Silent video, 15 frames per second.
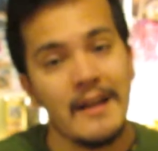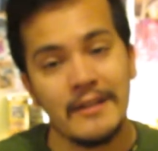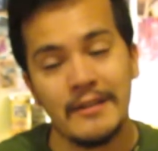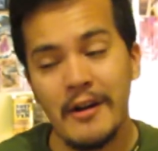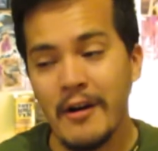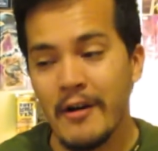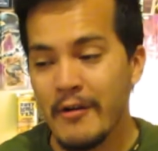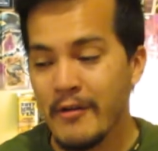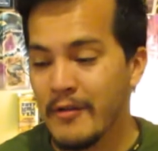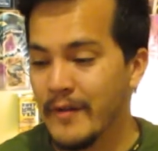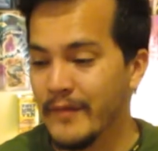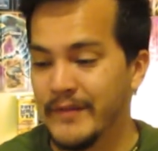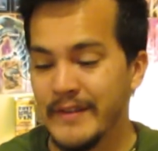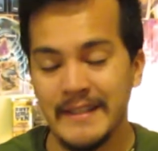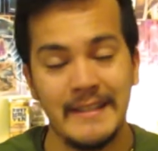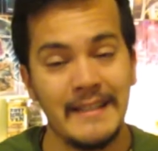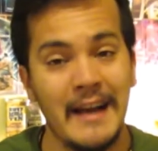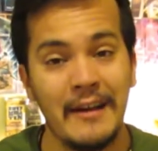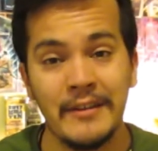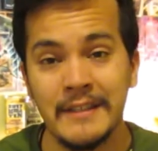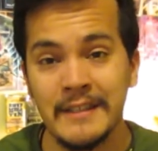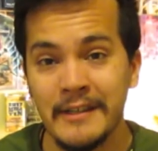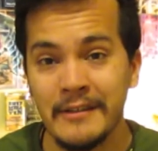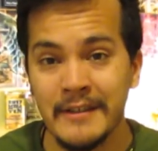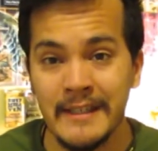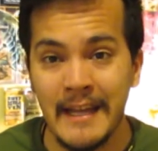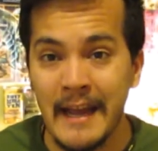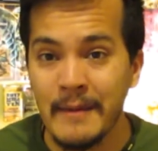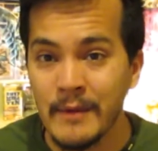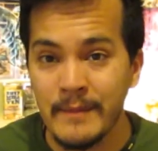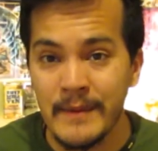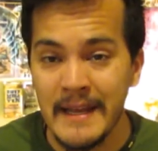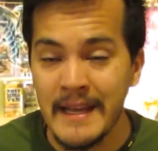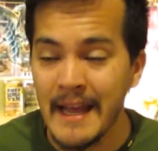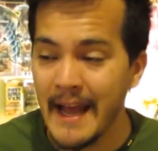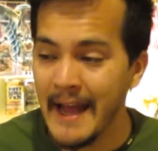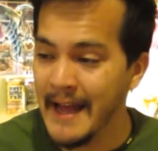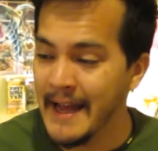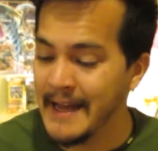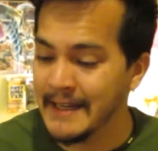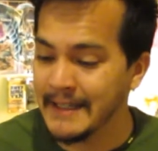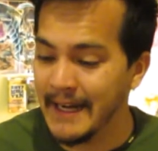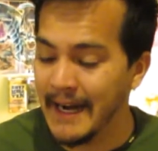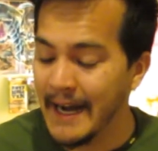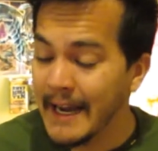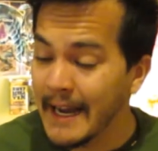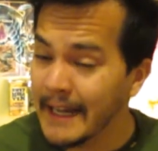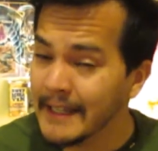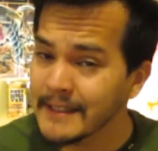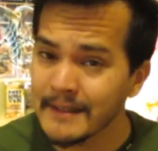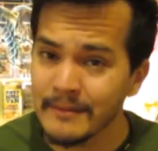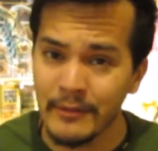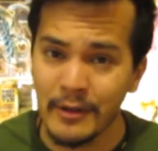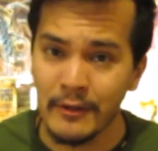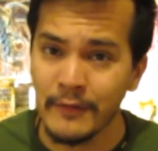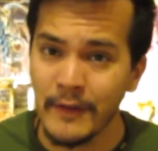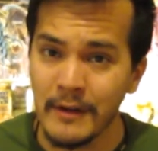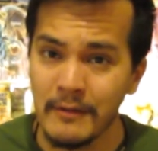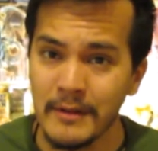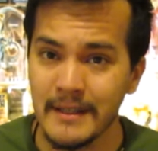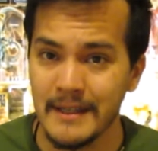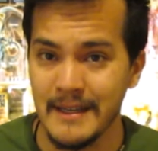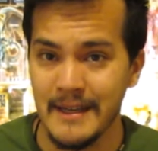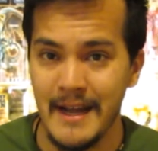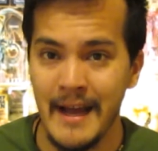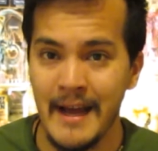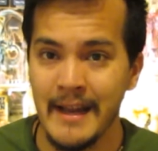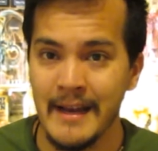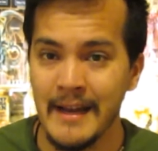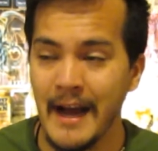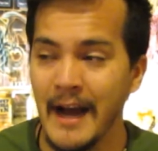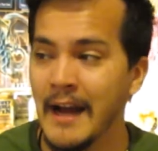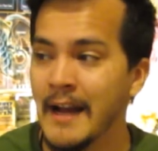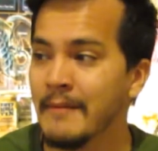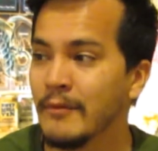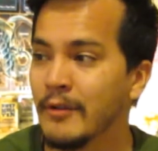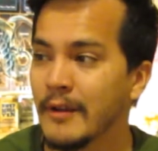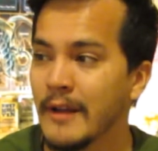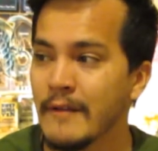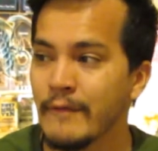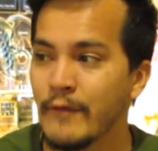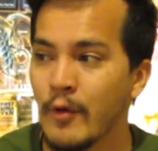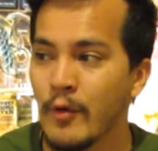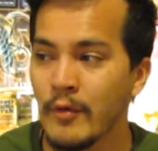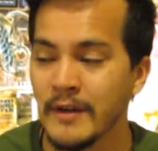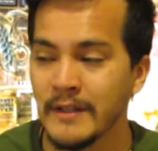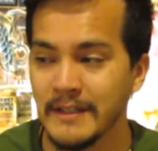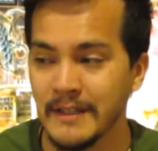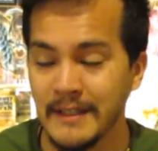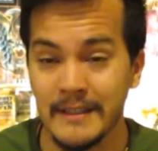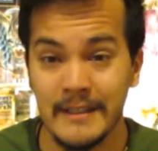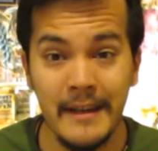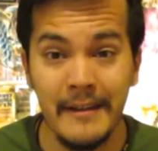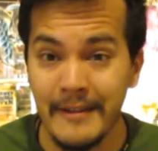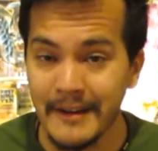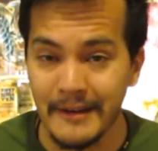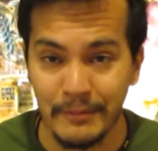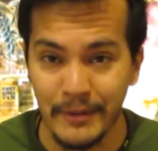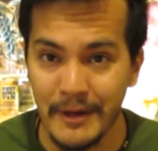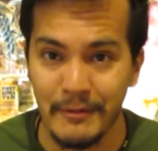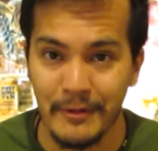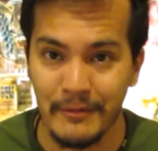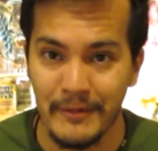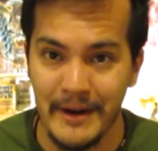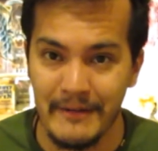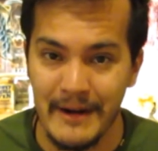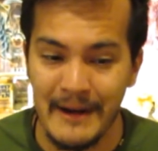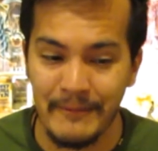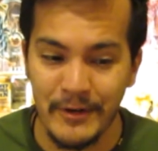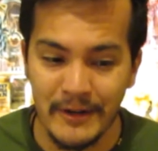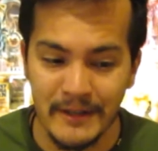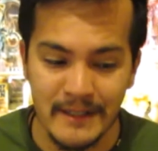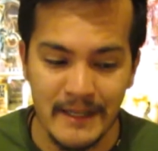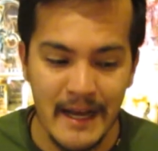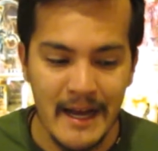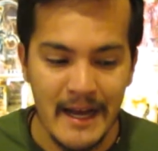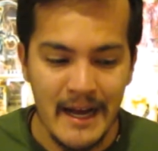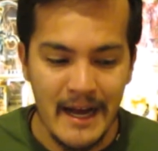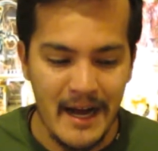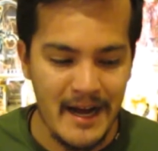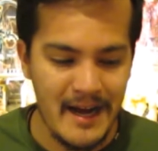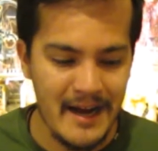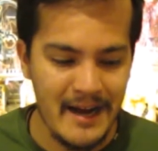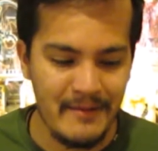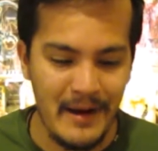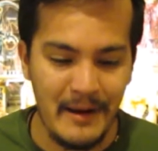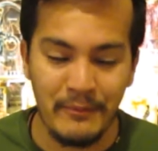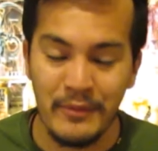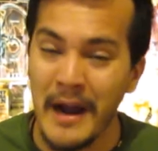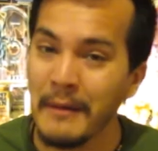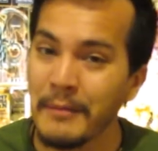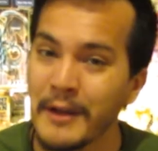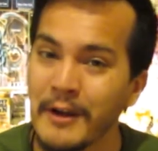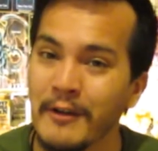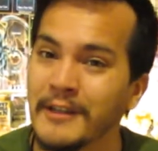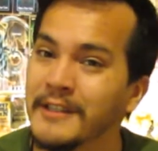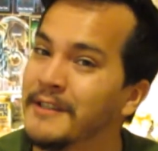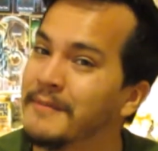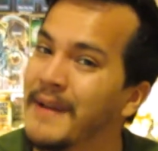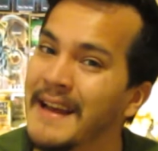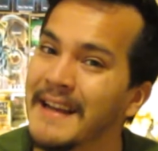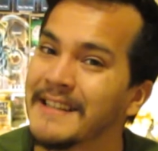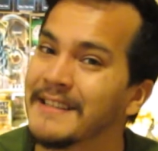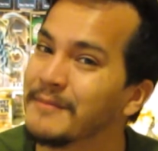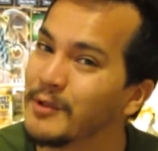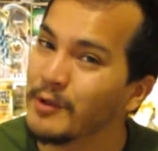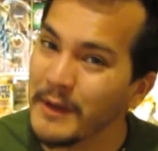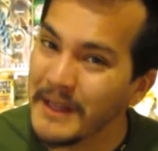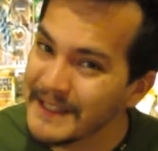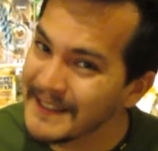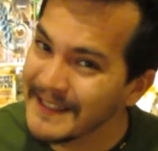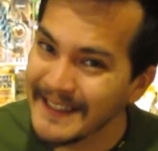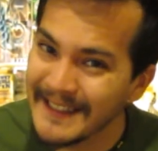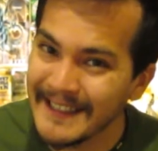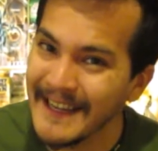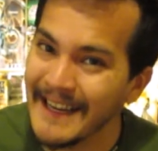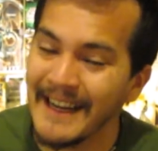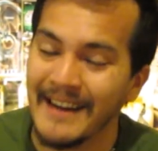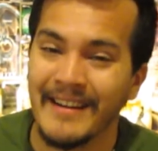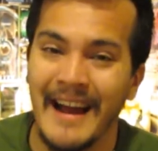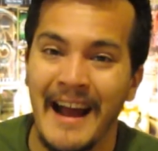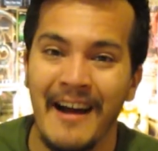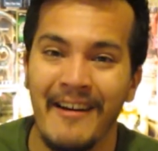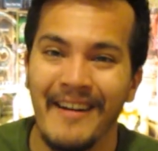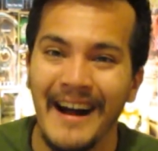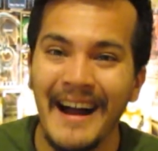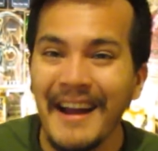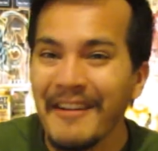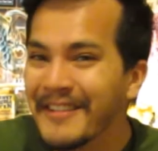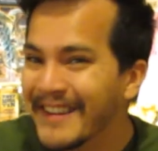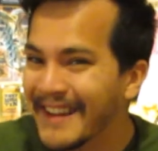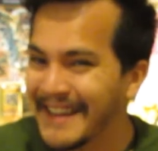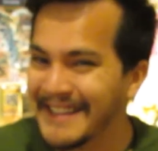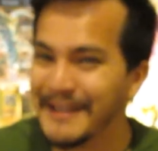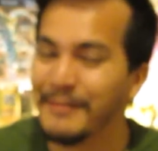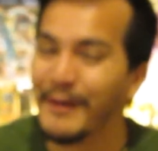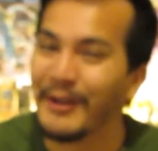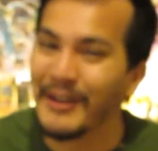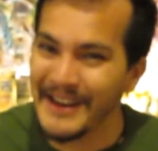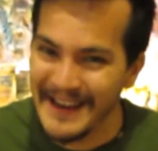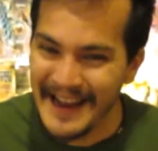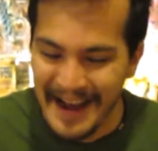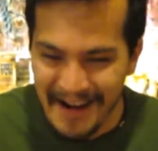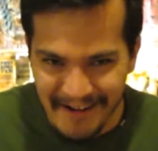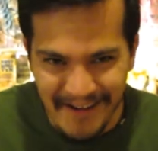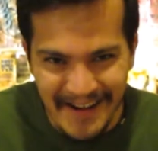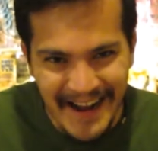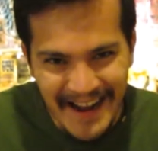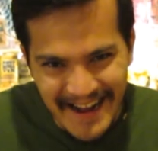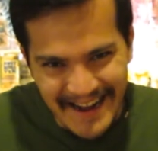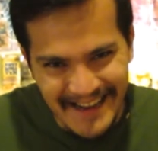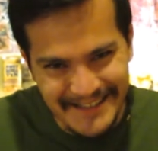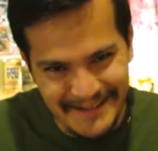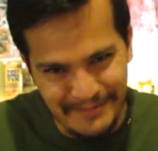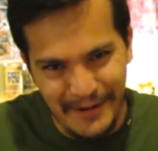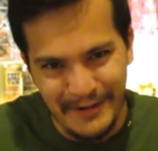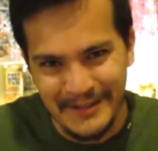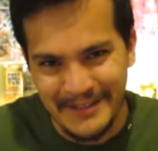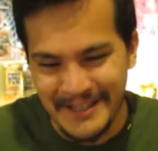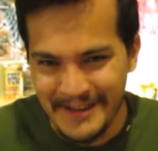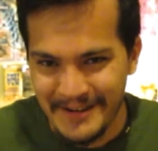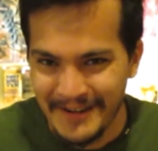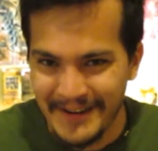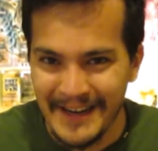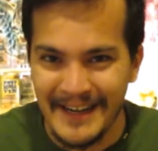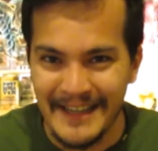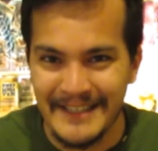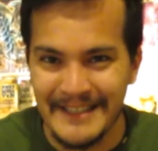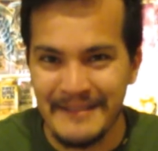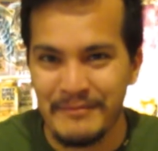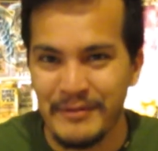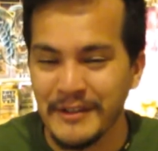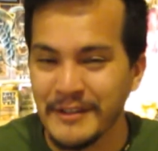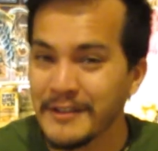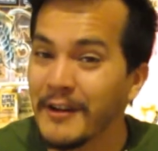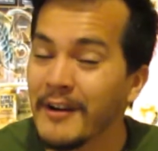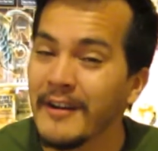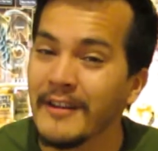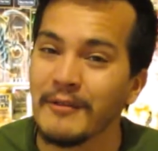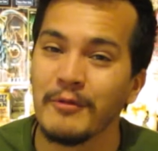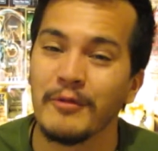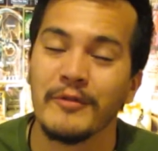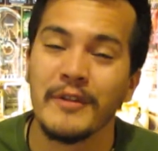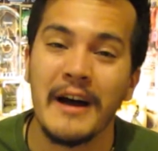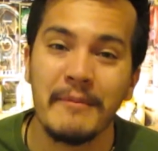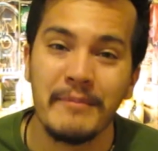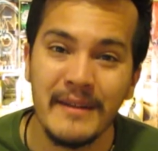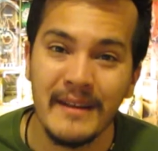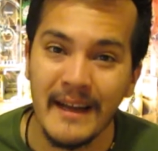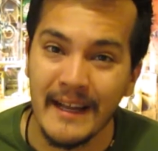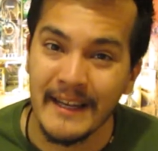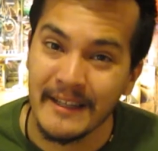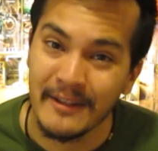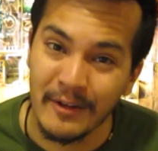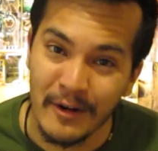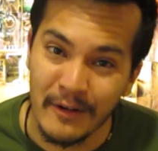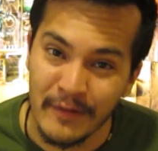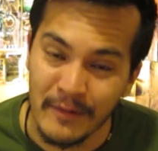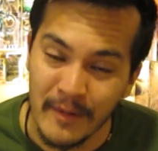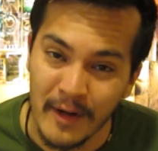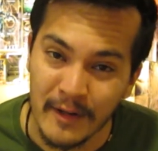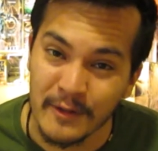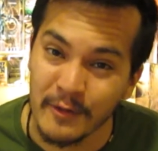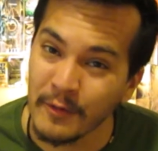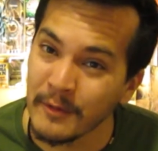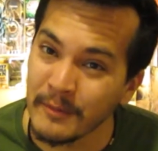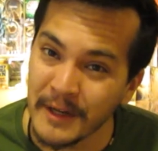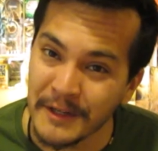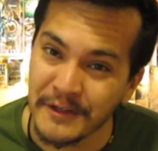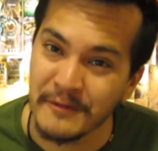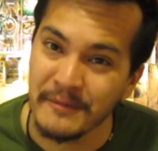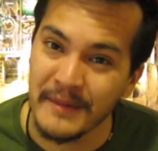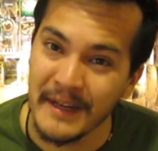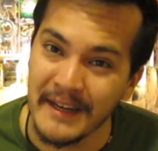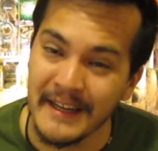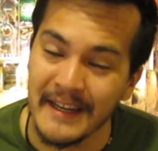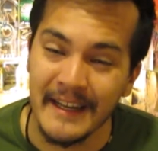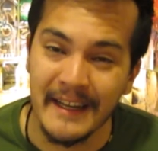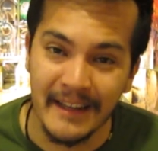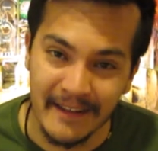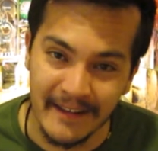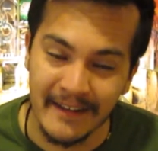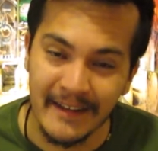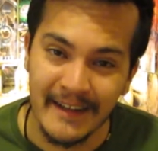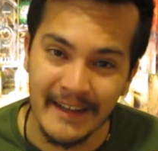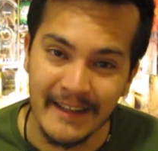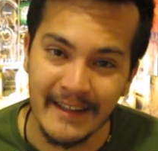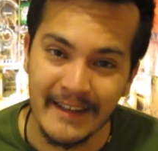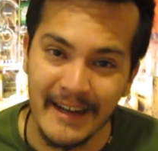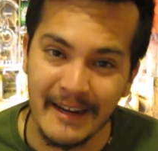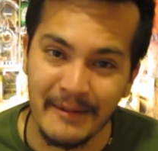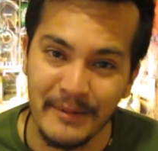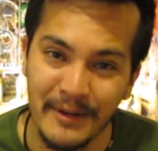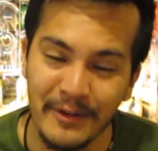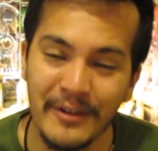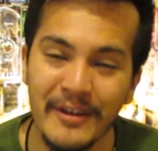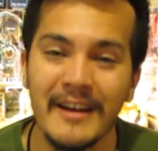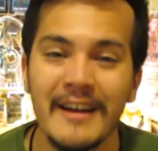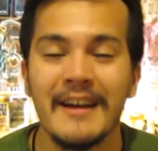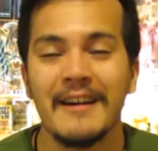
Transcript: So this is how the series came to be, and I had some real fun it, and I am looking forward to continuing to play with Raidraptors. Um, I'm probably going to make some tweaks to the deck on how I would like to build it now, as opposed to your guys' input. Sorry, there will not be any Larva Malts or Mushroom Men in the deck build.